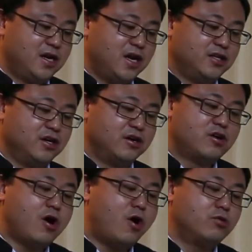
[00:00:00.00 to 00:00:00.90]
And
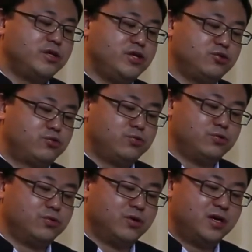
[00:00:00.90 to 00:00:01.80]
according
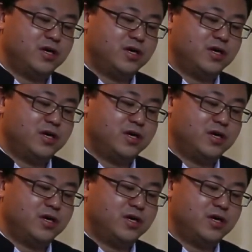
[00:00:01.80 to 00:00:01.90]
to